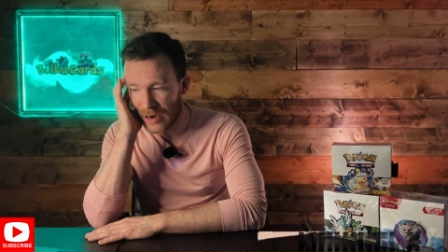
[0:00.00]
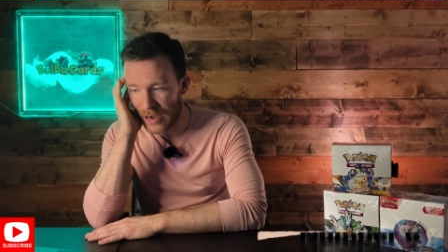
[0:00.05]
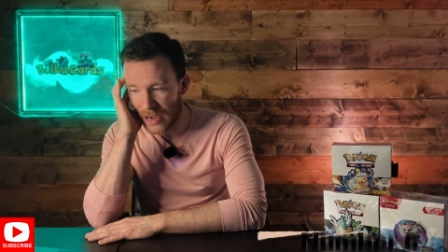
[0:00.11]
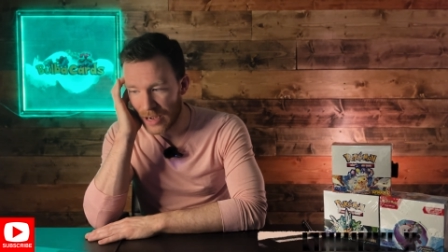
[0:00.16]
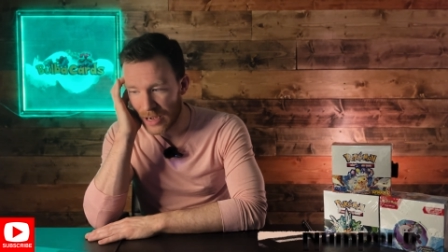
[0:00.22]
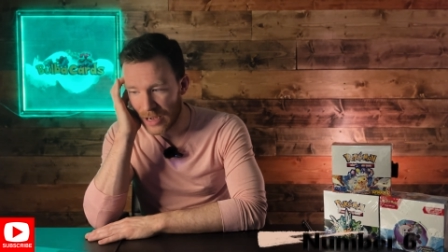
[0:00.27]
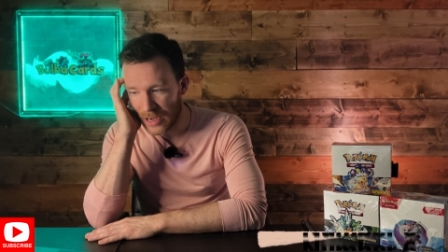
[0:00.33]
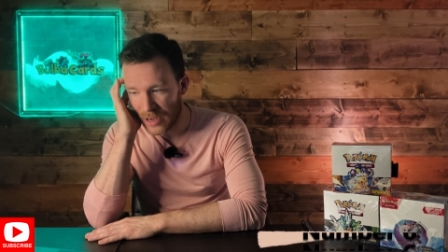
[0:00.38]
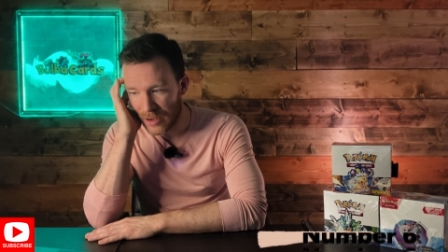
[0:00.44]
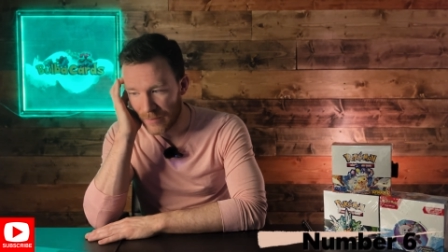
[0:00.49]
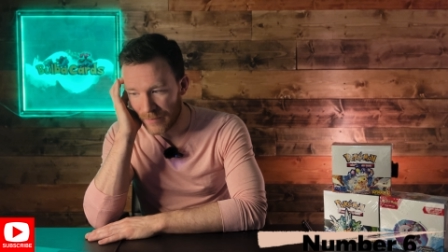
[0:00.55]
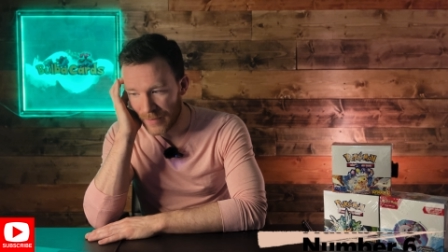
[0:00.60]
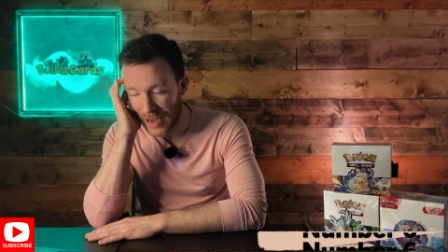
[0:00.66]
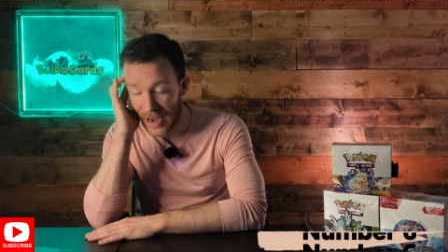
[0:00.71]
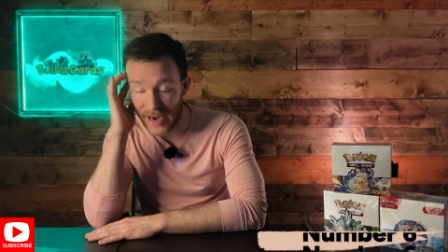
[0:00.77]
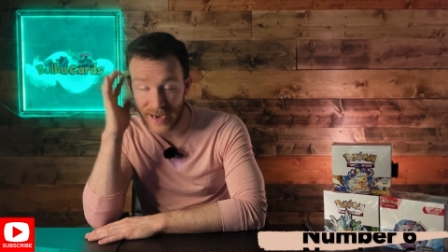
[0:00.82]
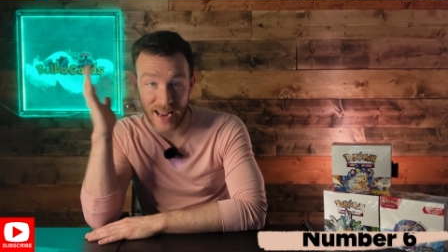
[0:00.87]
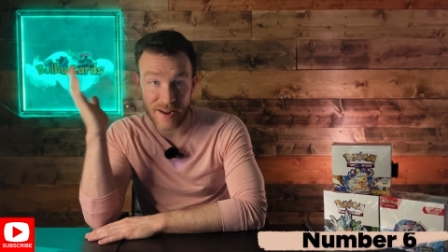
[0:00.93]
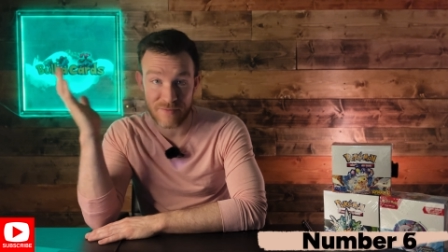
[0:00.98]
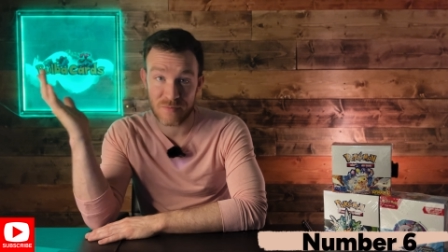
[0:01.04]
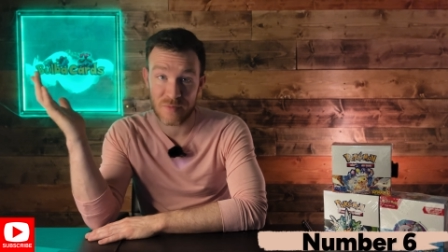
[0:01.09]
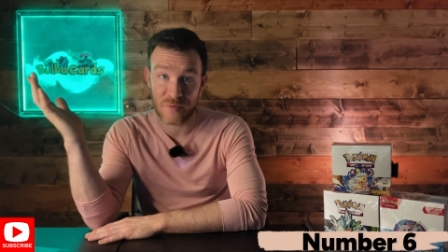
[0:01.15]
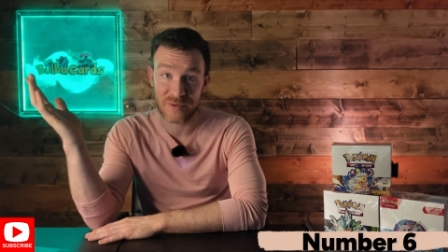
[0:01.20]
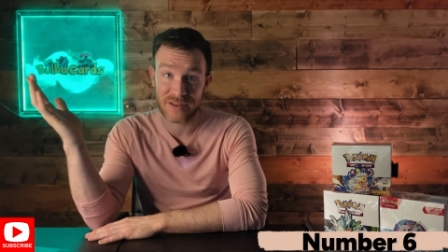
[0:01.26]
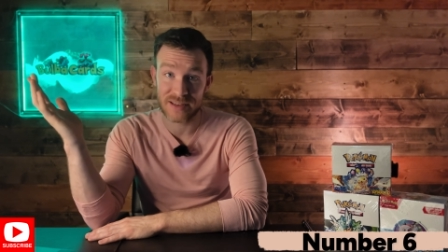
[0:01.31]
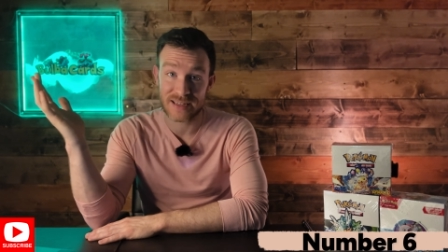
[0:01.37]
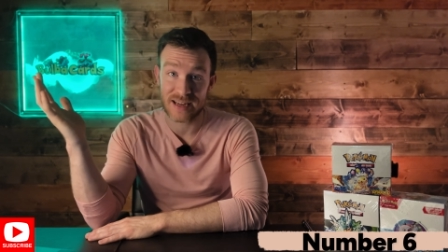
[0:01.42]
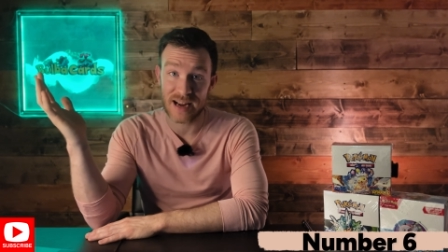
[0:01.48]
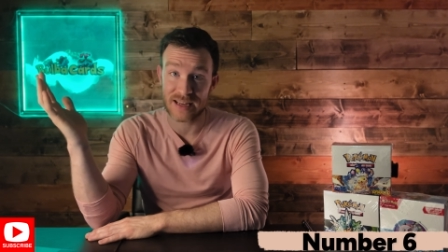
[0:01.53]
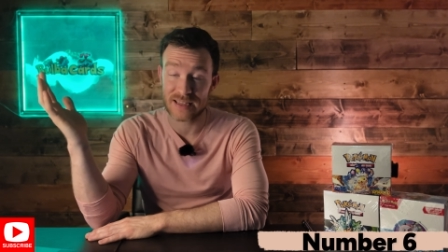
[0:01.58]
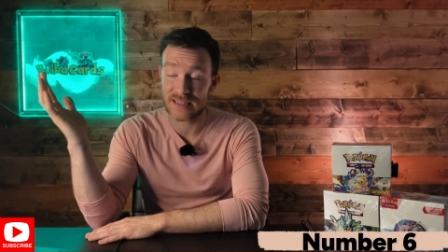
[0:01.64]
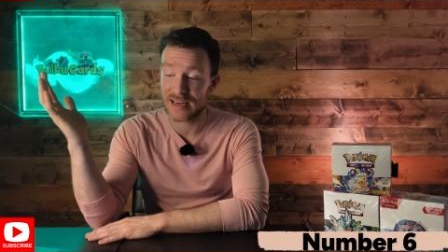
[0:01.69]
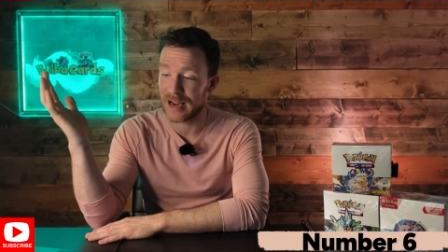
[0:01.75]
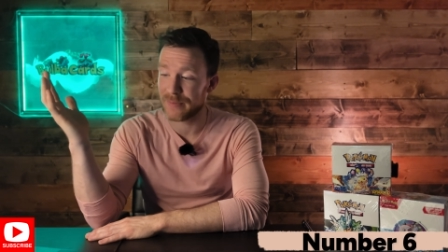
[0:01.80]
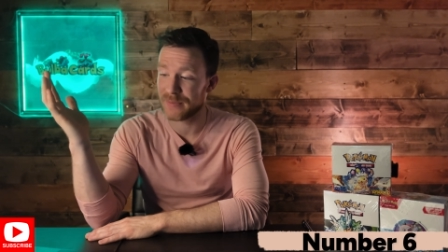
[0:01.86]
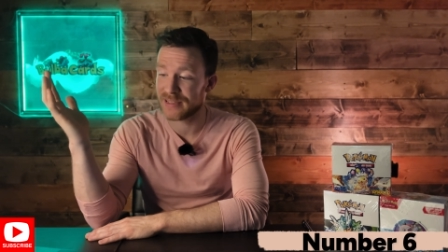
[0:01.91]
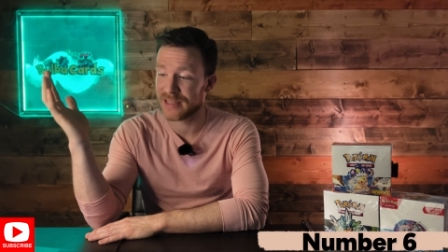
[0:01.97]
I can't remember this guy's
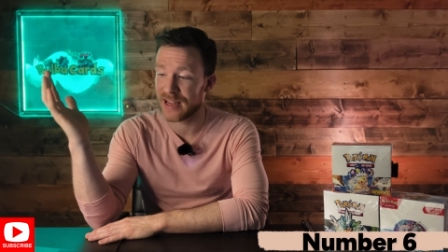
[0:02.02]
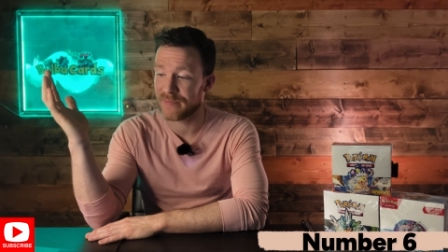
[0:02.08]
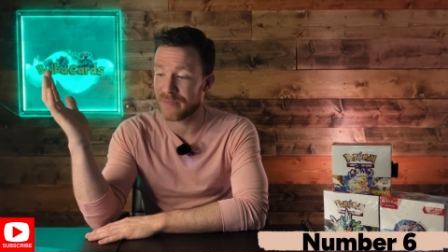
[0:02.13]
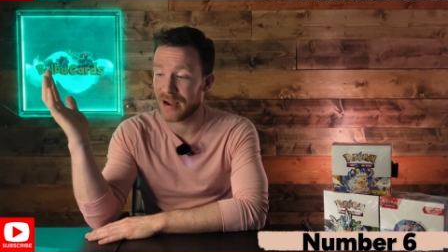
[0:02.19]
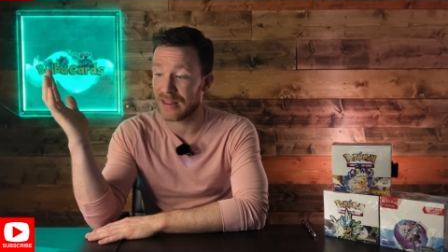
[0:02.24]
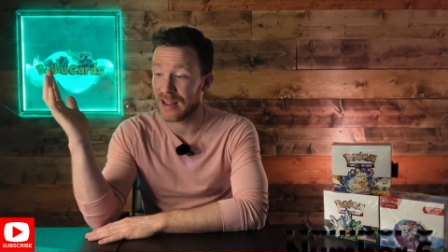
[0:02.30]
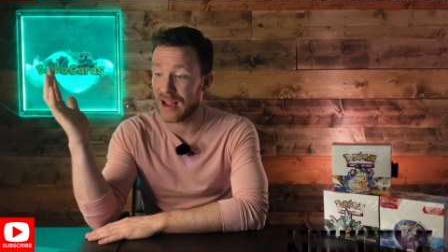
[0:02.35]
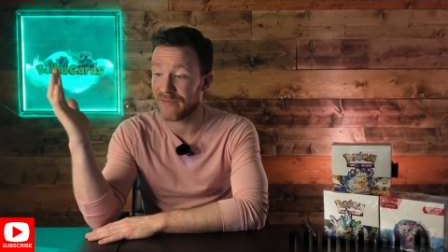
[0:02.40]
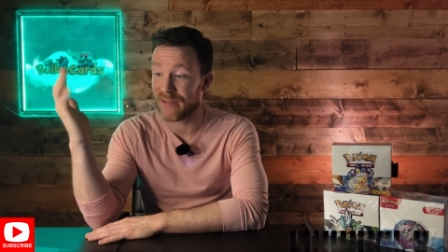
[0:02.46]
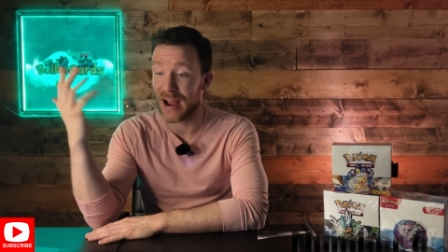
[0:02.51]
name to save my life.